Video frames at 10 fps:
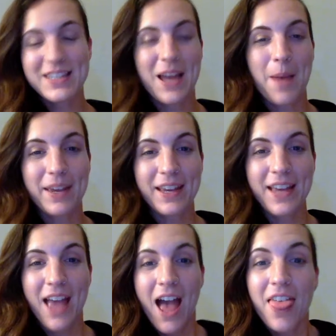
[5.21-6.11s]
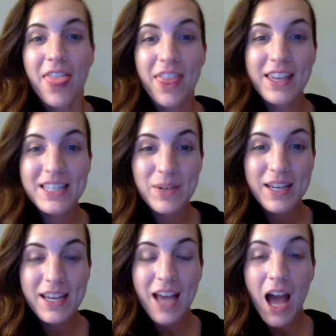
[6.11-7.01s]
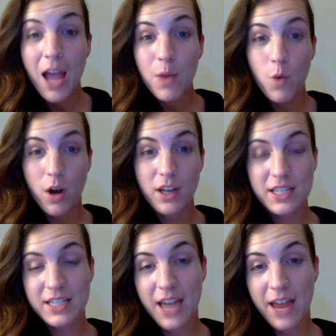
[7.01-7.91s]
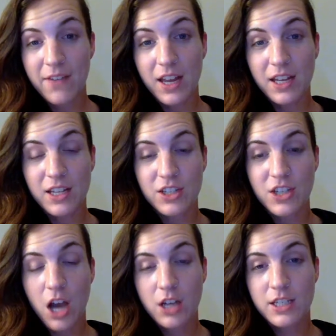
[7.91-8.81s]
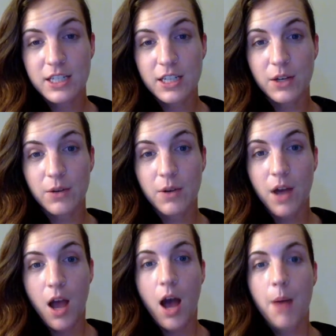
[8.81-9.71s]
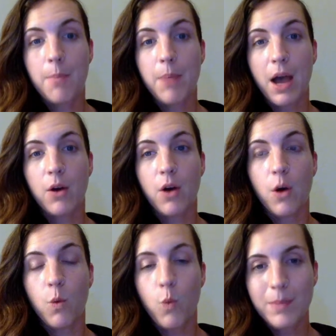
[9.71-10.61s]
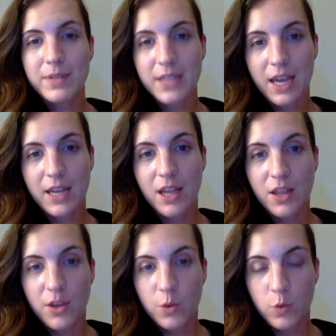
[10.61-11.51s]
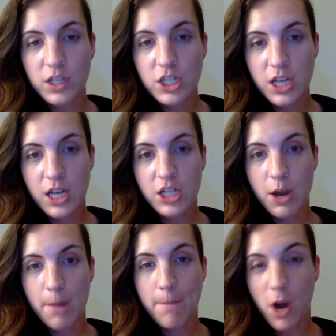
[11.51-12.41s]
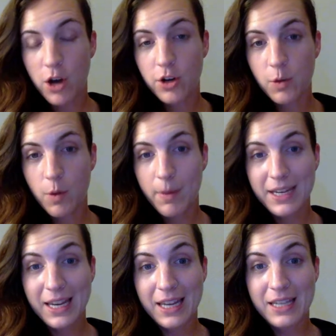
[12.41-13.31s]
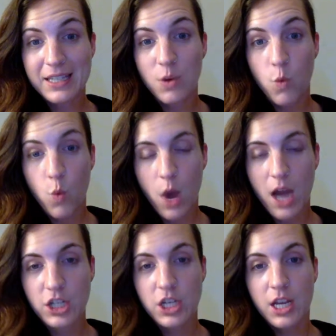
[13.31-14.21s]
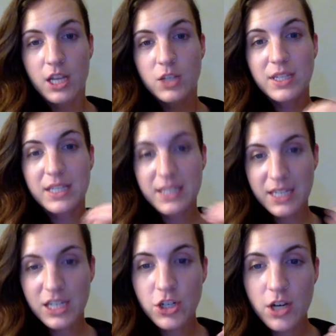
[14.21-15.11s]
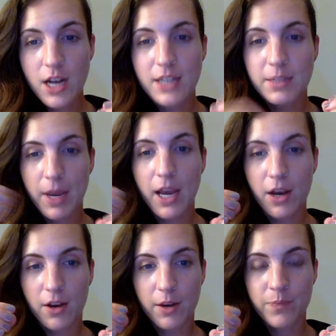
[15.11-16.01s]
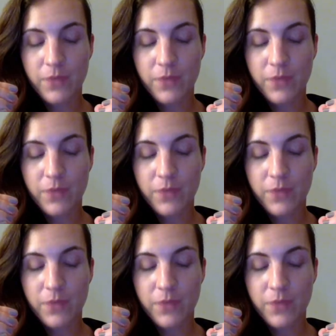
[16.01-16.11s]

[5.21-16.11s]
topic. This week, I wanted to dive in and talk to you about a website that really changed how I monitor what my kids watch. So, as a teacher and as a parent,